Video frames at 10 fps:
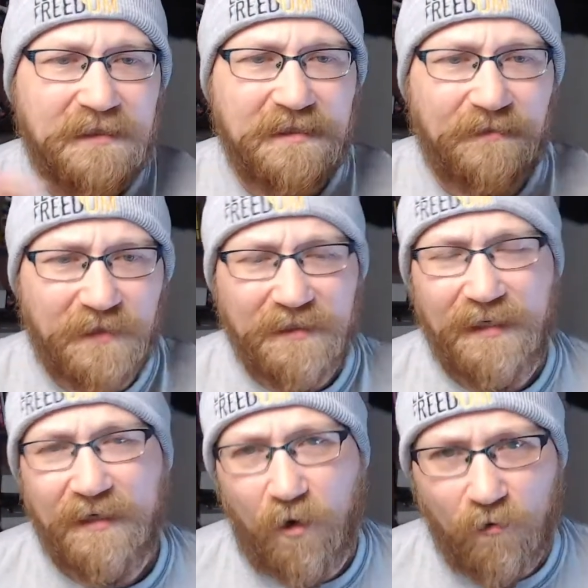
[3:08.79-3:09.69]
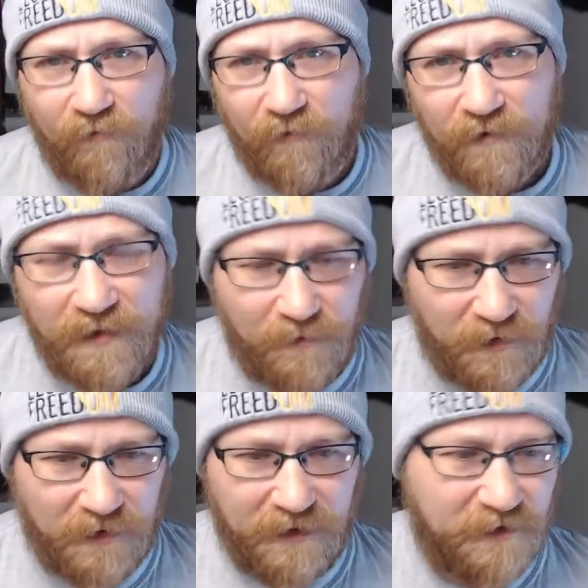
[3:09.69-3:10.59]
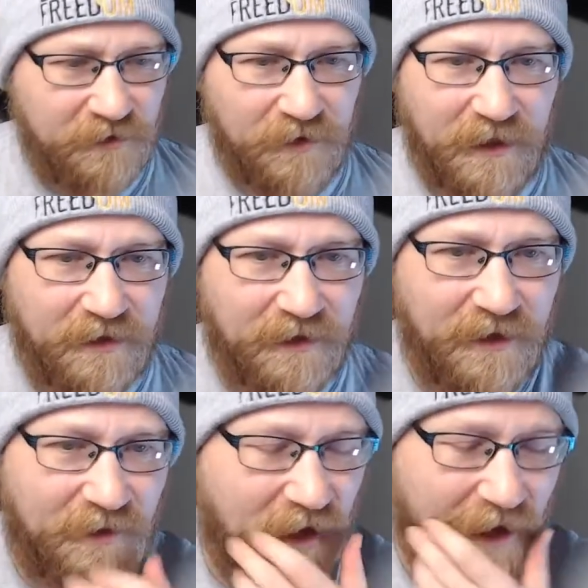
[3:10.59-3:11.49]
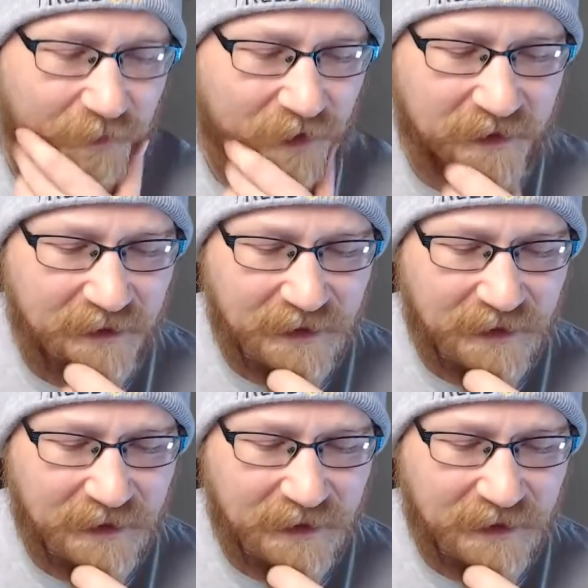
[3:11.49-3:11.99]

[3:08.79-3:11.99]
something like overly political or anything like that, but